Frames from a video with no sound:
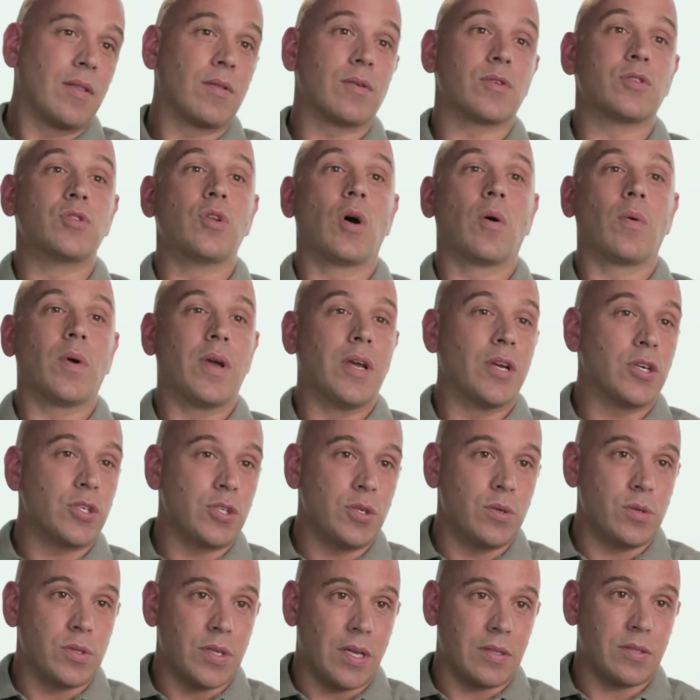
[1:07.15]
there's no
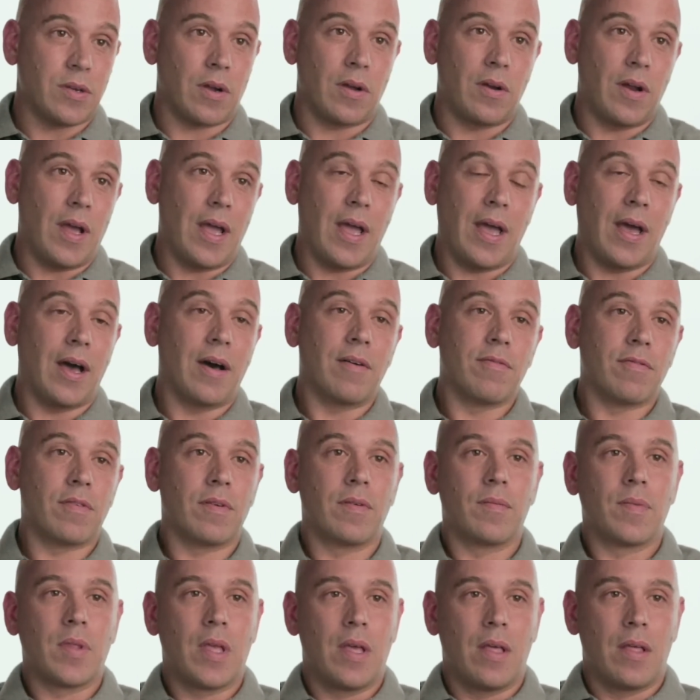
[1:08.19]
issues that they're going to have.
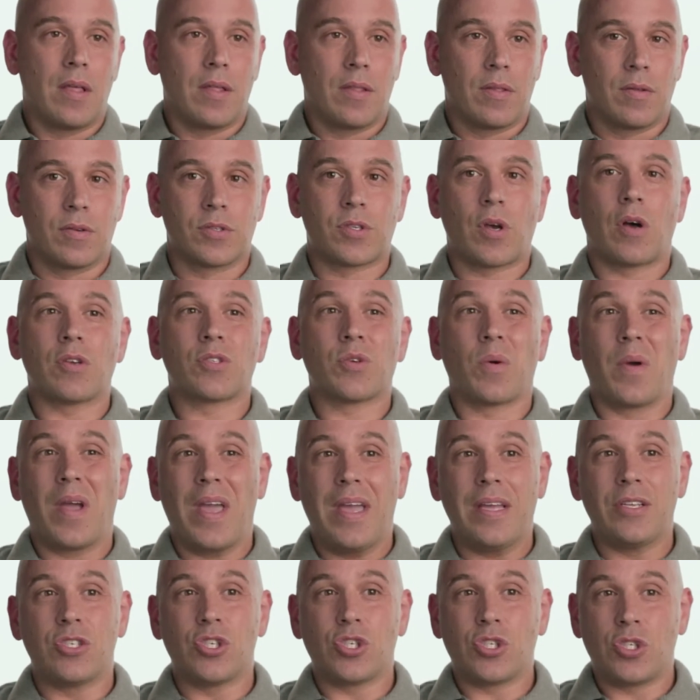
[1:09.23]
There's also
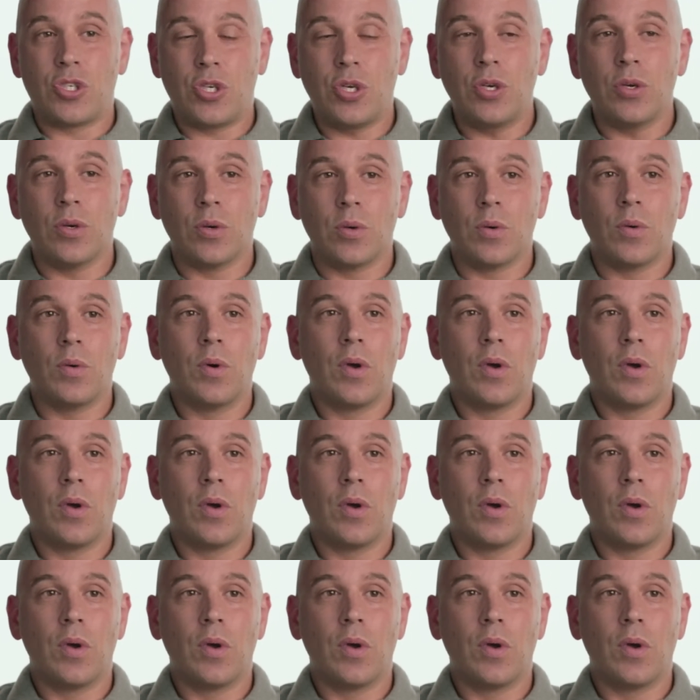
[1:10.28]
H2,